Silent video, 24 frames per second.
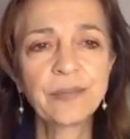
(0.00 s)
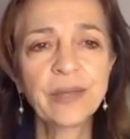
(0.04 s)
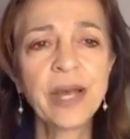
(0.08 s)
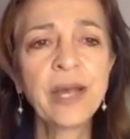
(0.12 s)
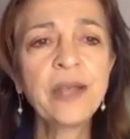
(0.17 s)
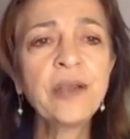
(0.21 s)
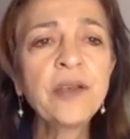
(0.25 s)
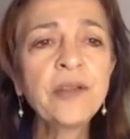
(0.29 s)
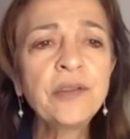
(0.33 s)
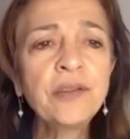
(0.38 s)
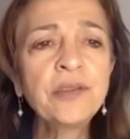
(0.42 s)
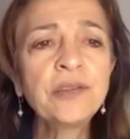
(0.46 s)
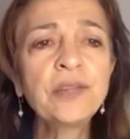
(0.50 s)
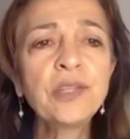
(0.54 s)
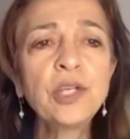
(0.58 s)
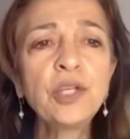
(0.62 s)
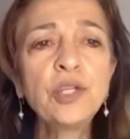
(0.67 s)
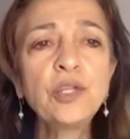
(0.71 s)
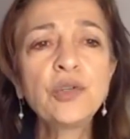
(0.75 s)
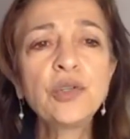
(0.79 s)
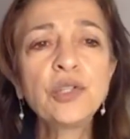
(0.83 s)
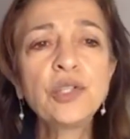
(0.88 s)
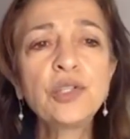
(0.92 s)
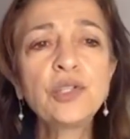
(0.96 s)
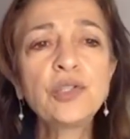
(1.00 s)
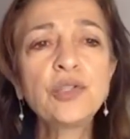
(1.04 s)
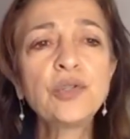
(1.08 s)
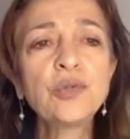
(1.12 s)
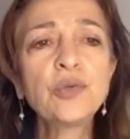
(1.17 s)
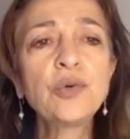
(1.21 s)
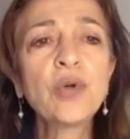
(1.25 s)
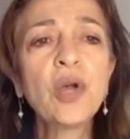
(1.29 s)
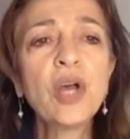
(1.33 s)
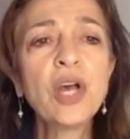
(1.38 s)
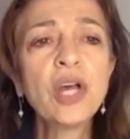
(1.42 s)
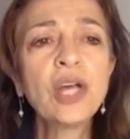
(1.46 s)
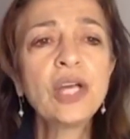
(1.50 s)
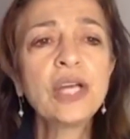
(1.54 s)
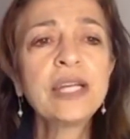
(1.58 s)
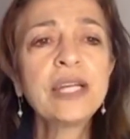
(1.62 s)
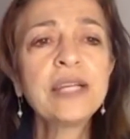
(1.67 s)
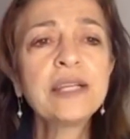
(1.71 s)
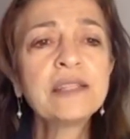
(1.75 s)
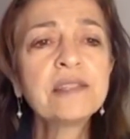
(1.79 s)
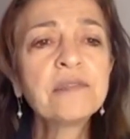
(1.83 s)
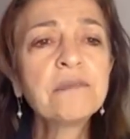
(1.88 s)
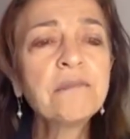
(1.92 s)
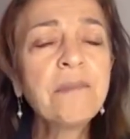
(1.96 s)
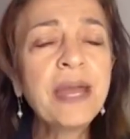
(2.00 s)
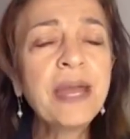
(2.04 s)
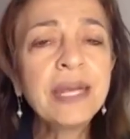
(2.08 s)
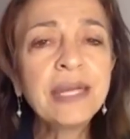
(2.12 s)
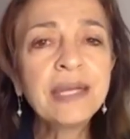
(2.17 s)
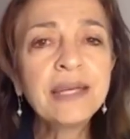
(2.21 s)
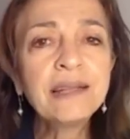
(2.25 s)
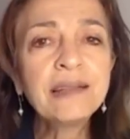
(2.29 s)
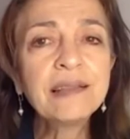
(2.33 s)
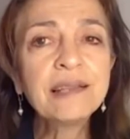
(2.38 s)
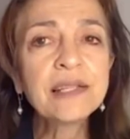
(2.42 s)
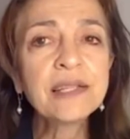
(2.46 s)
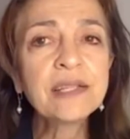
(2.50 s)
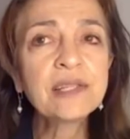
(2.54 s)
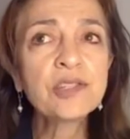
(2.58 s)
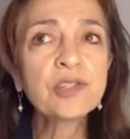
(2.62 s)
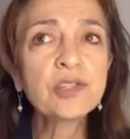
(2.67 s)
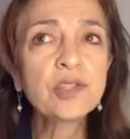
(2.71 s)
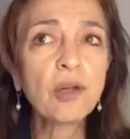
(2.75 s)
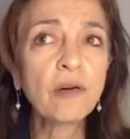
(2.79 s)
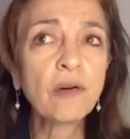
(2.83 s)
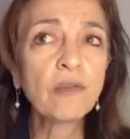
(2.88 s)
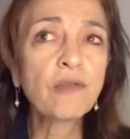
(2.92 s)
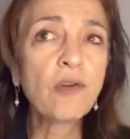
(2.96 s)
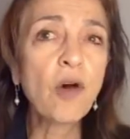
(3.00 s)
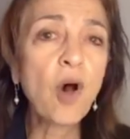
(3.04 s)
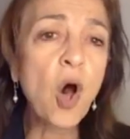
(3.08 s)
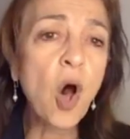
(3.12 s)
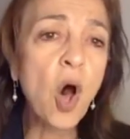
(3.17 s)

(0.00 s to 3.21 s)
Another thing you can do is make a list of